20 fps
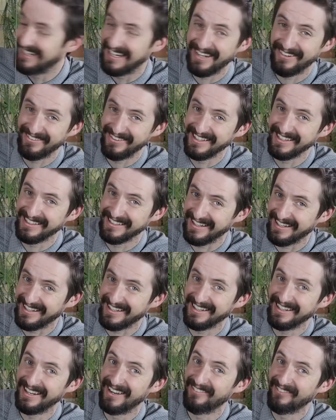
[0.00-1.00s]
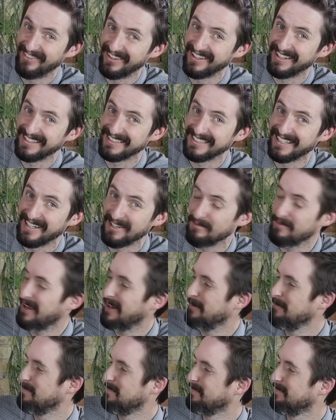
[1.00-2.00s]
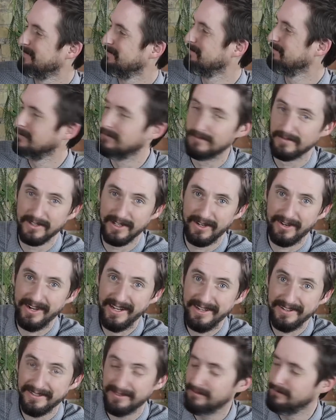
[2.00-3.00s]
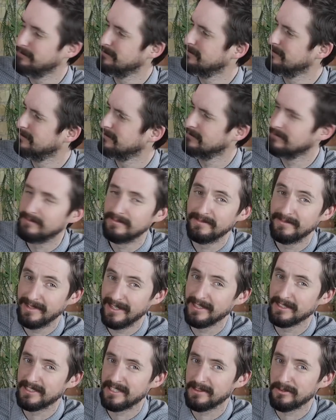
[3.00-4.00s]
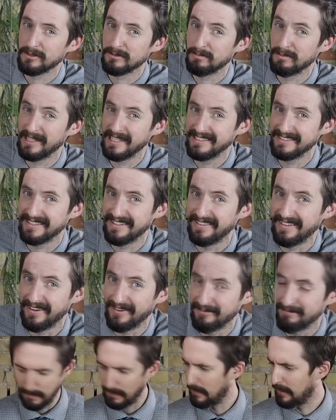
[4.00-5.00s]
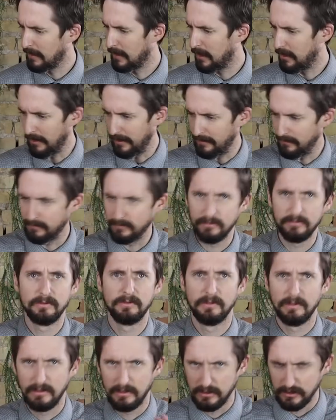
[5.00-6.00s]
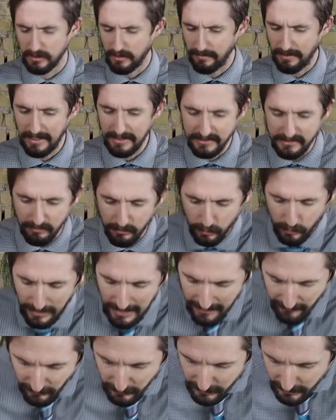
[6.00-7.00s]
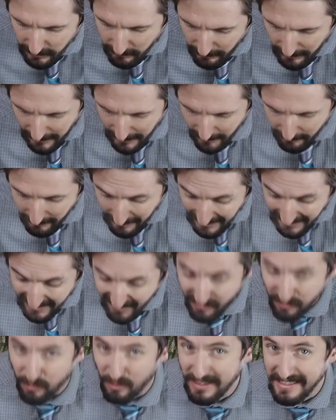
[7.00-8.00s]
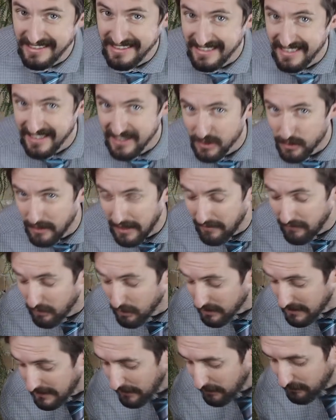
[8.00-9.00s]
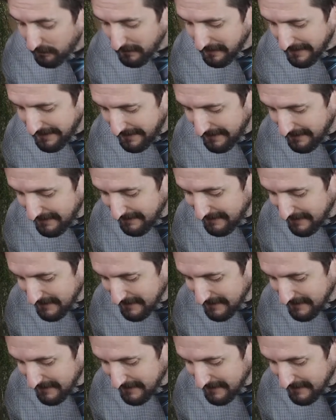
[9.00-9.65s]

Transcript: I really like it. I'm really excited about it. All right, now let's get those plants in there. All right. So I'm gonna add some gravel to the bottom. I have rinsed this gravel carefully.